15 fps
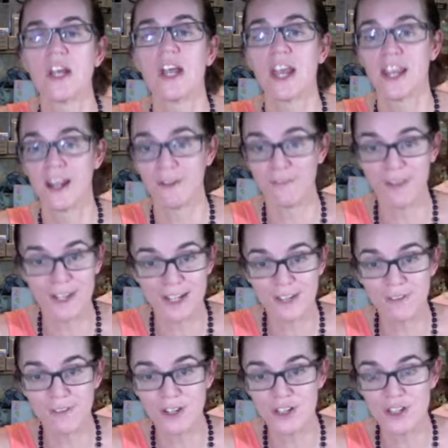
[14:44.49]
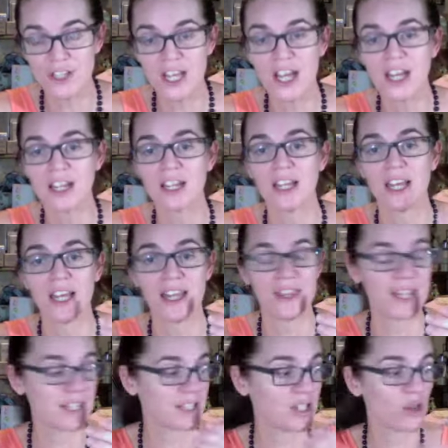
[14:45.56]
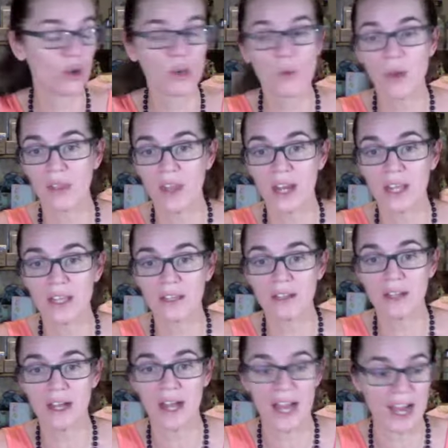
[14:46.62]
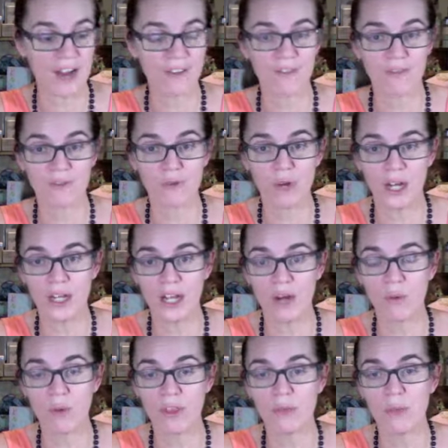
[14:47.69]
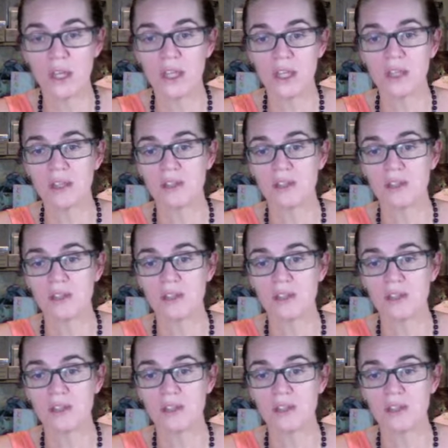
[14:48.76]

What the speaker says: And I finally finished that. That's the only one that I have right now with me,